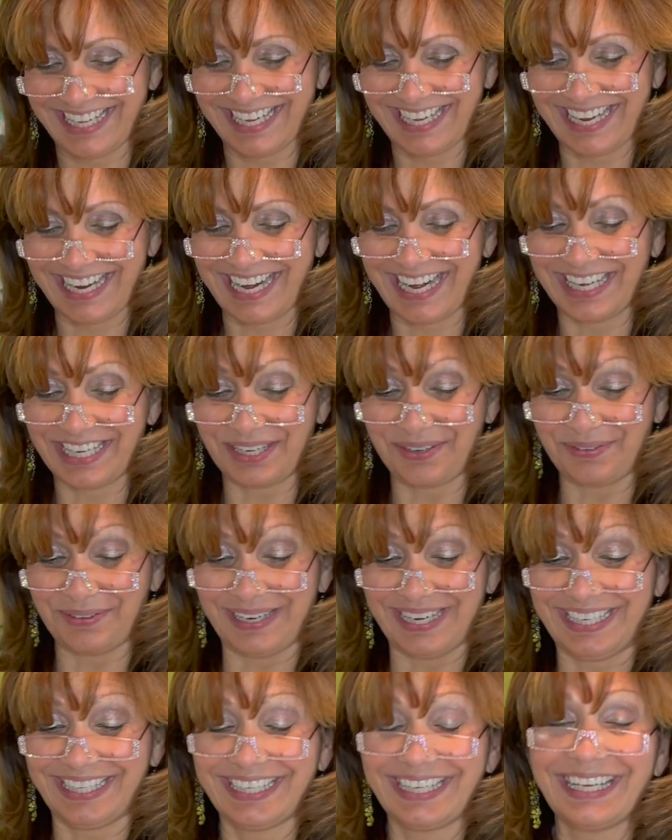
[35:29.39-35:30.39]

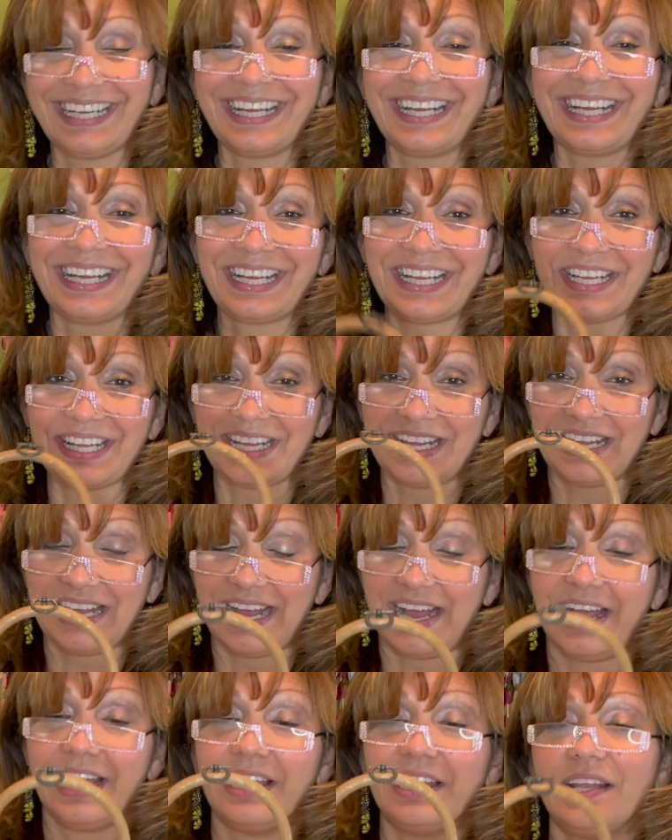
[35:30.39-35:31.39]
Anyway,
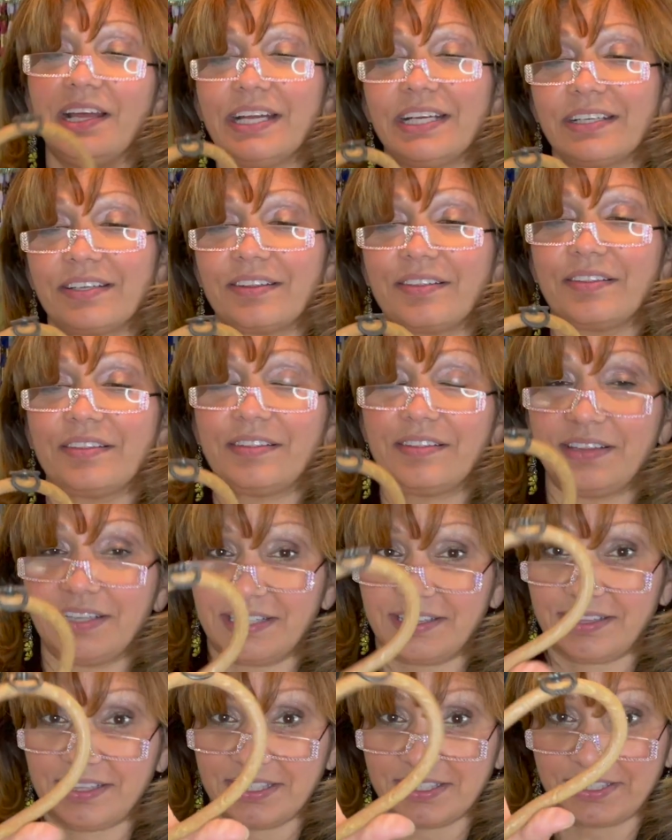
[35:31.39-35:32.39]
I like
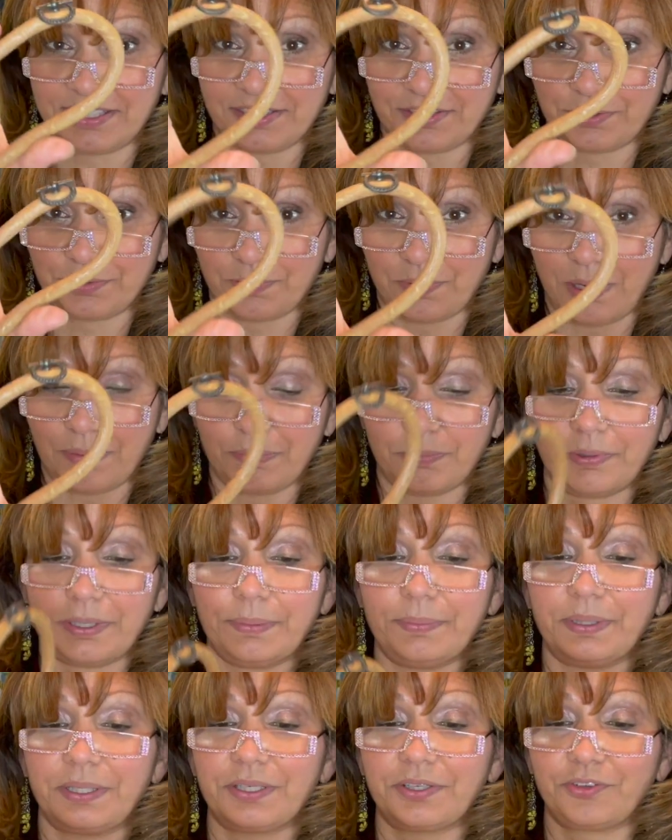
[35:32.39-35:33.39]
that this is rubbery
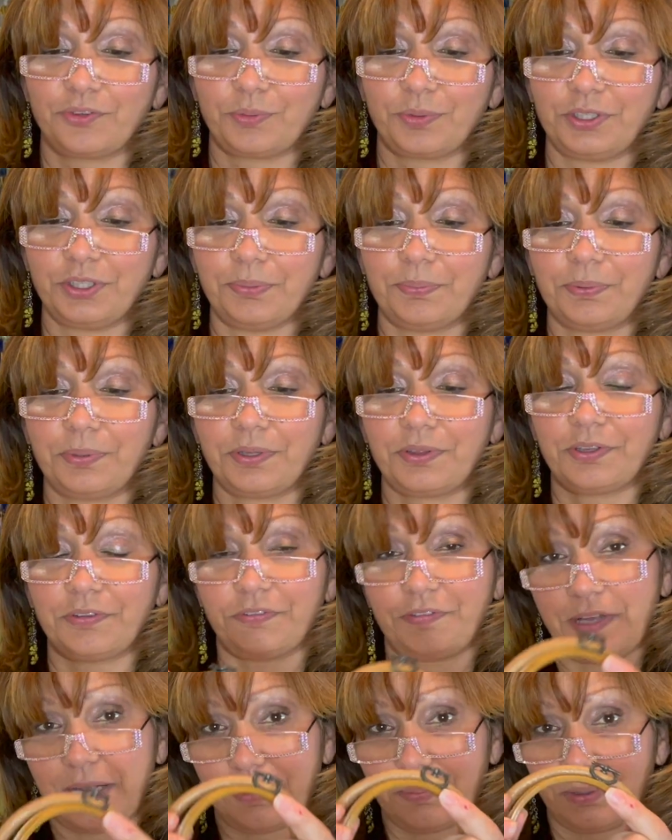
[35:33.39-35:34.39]
because when you put the
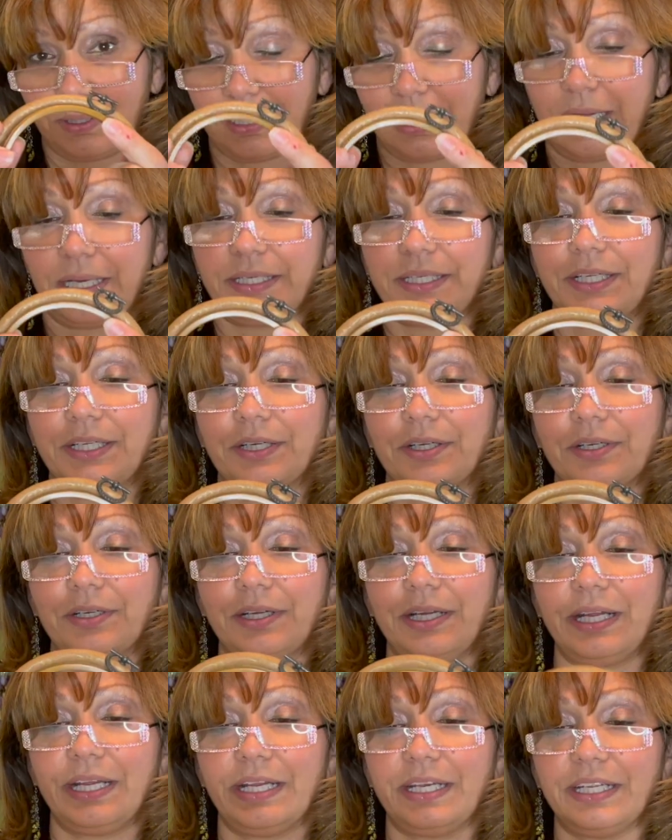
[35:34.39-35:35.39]
fabric on here,
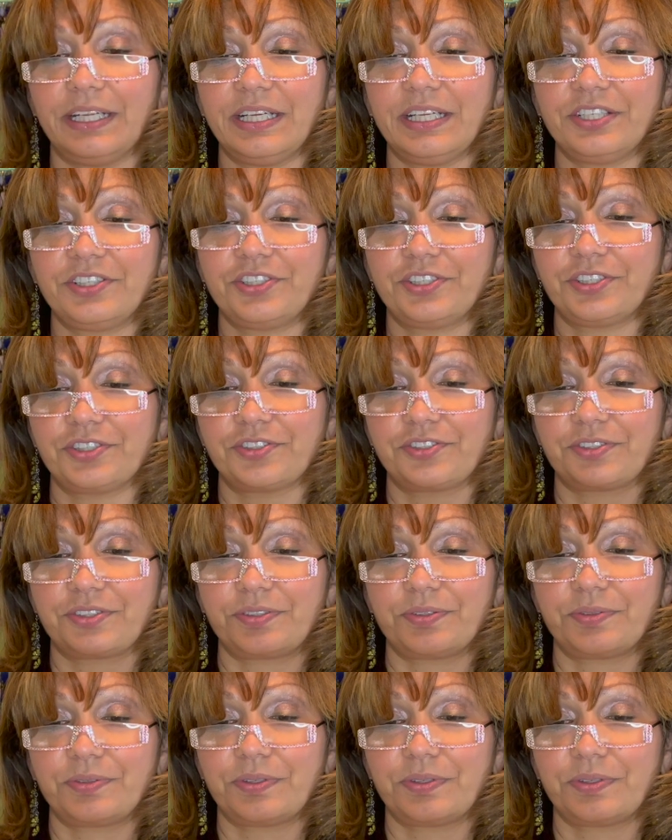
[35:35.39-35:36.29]
and it just